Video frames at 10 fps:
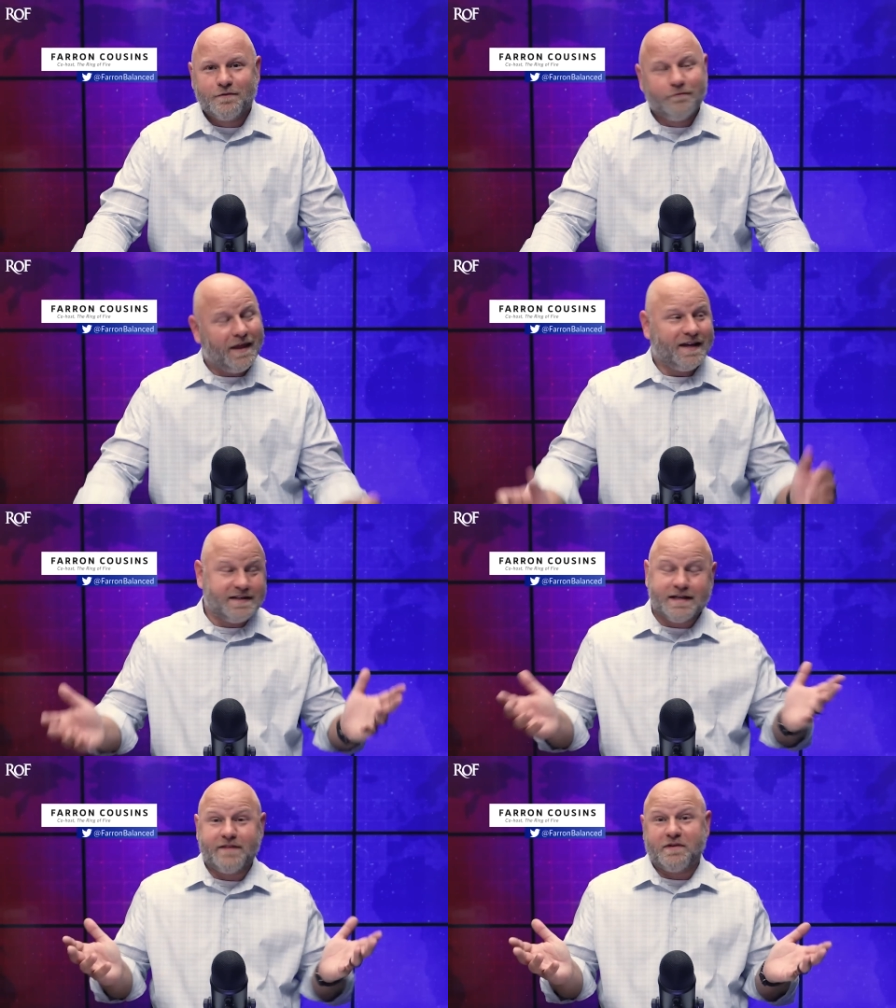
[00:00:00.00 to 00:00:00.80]
really
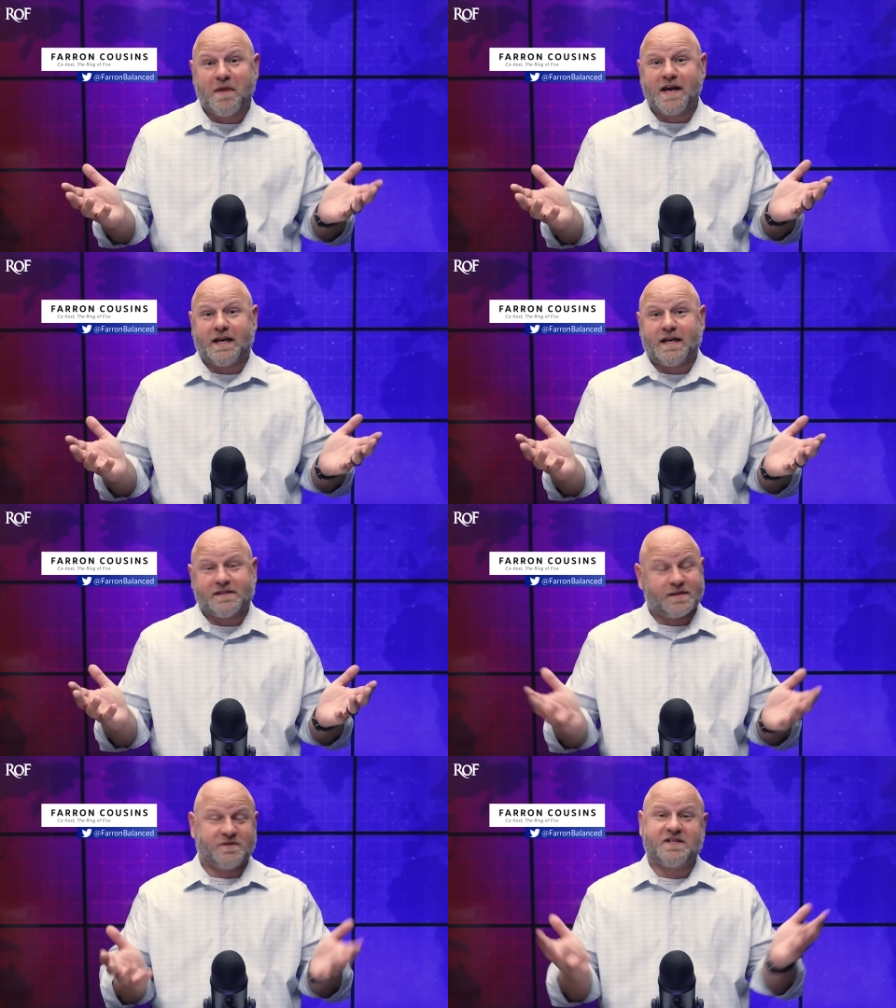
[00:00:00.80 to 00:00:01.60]
didn't even make
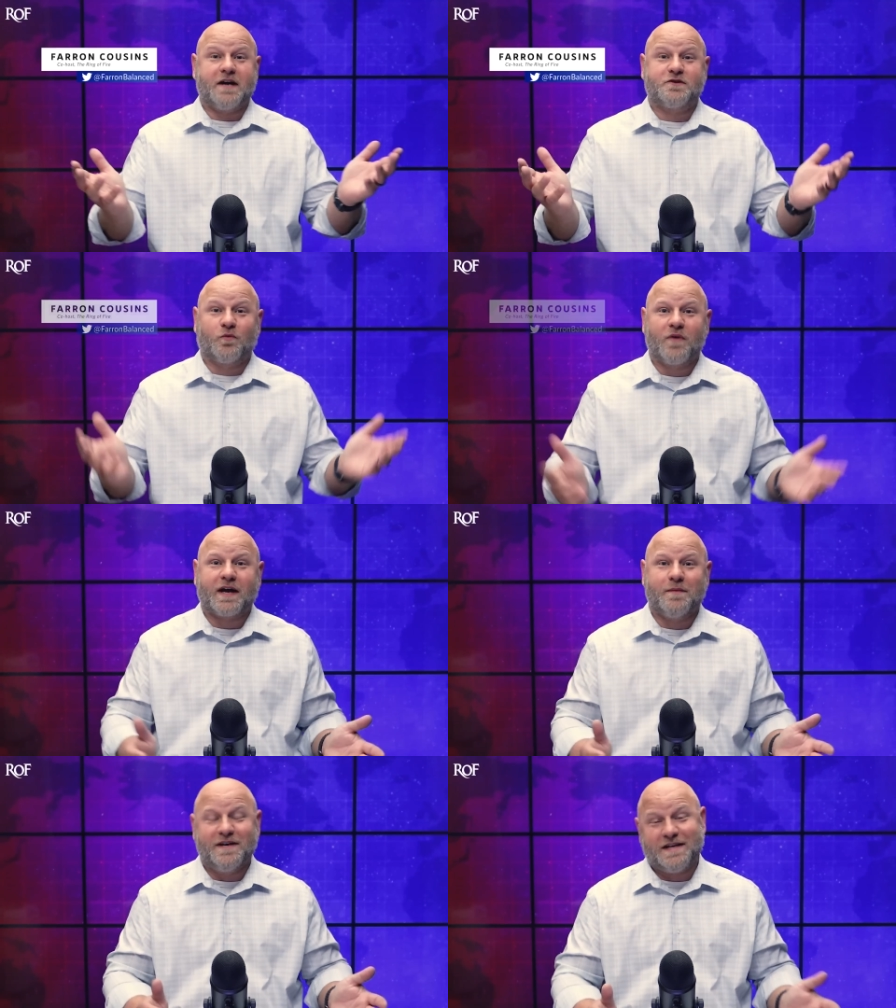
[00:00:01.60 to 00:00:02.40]
any substantial
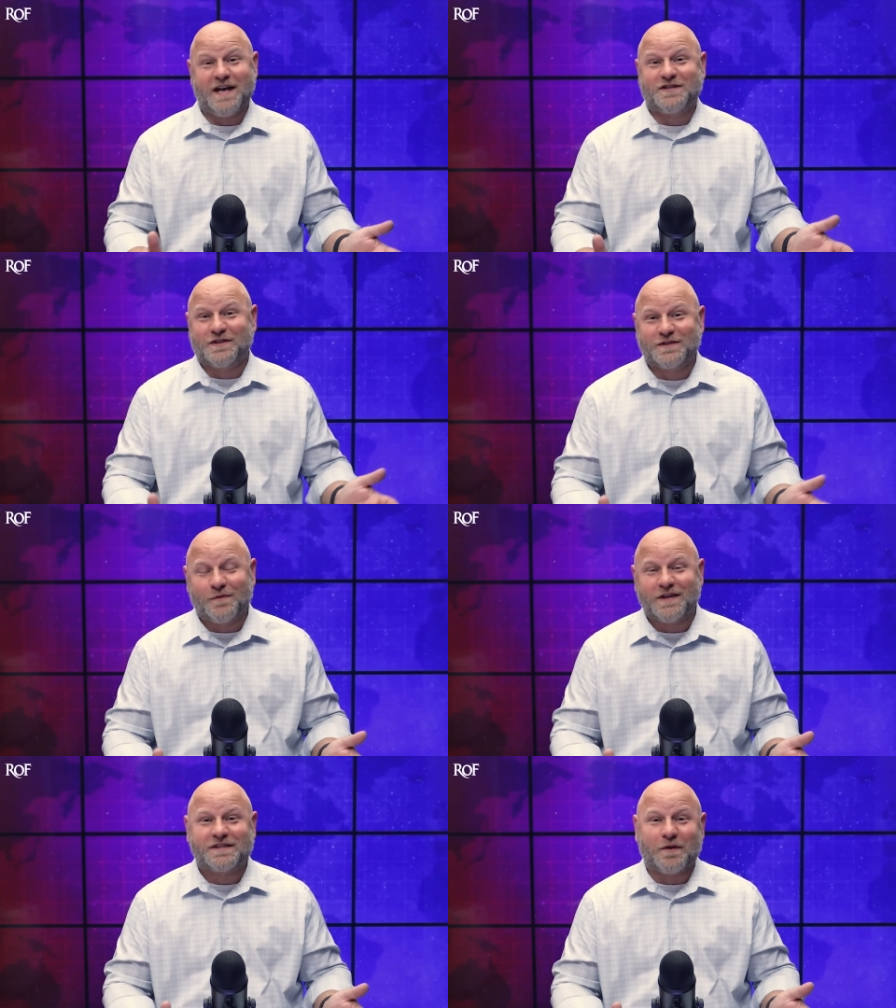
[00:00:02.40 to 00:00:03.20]
recommendations
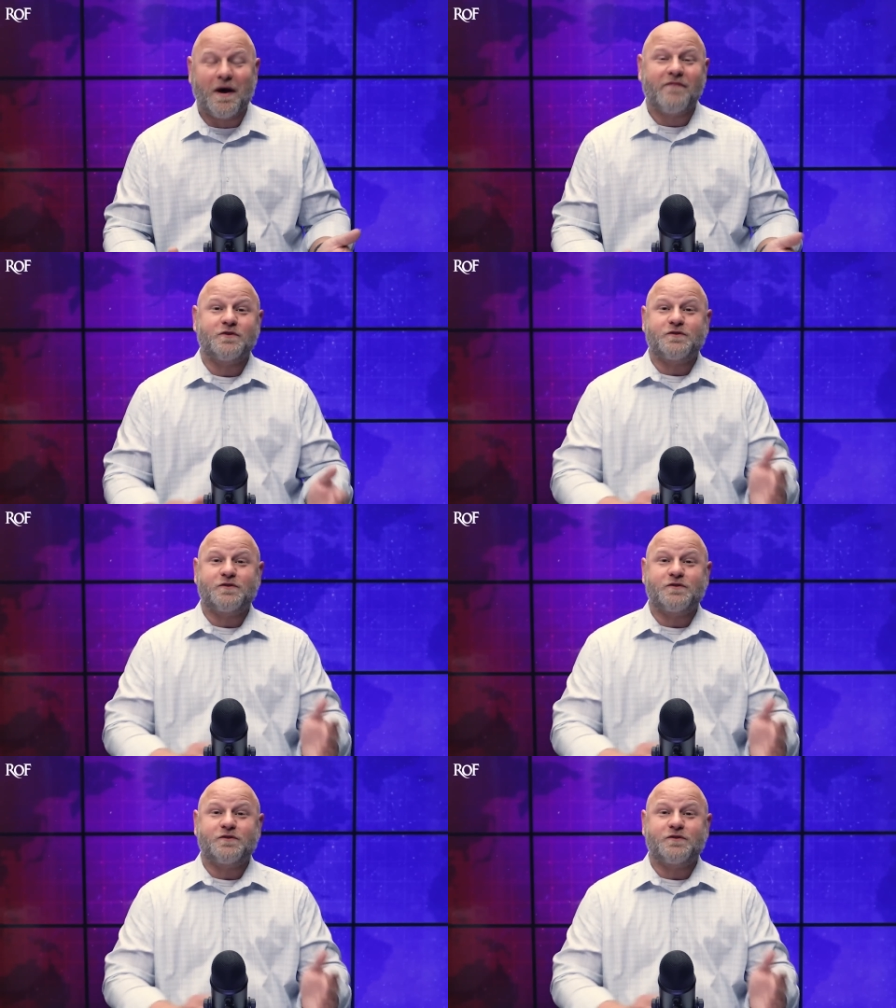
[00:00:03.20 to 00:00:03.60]
whatsoever.